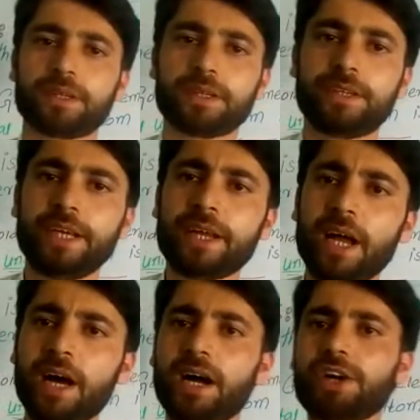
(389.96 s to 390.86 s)

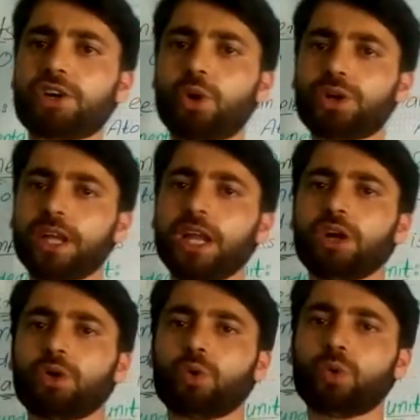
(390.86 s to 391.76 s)
there are
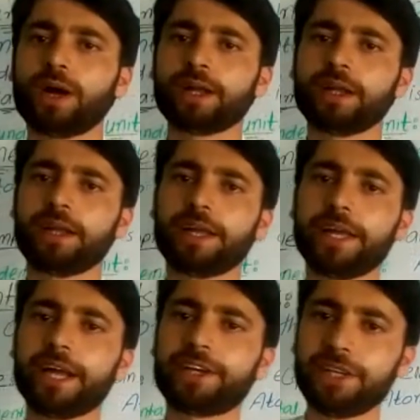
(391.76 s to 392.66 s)
total
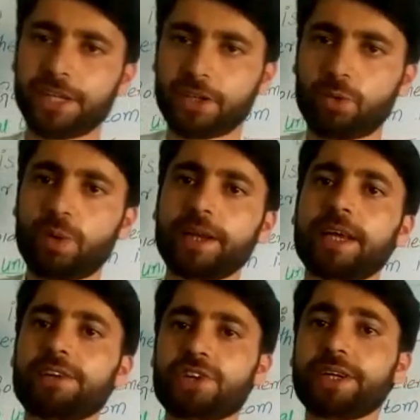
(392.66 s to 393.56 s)
118
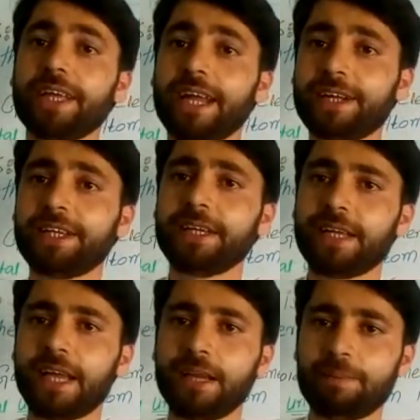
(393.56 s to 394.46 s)

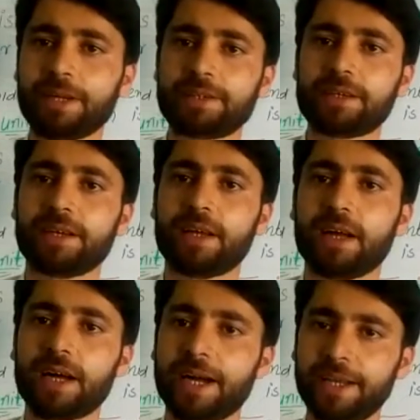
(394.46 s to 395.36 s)
elements
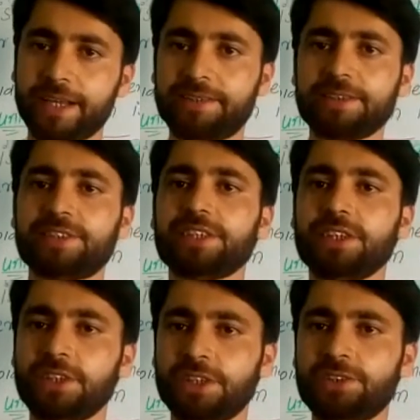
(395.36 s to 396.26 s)
are exist
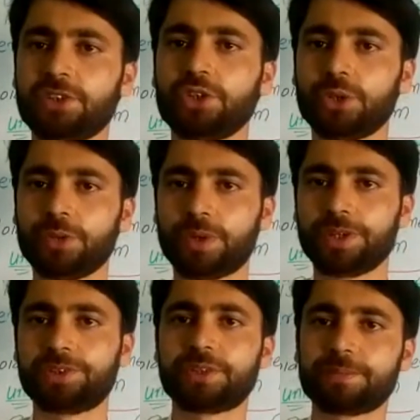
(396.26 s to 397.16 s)
in this
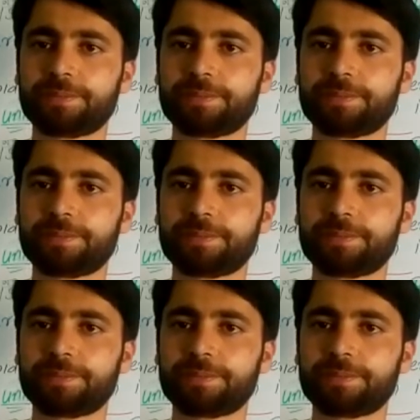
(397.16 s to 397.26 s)
universe.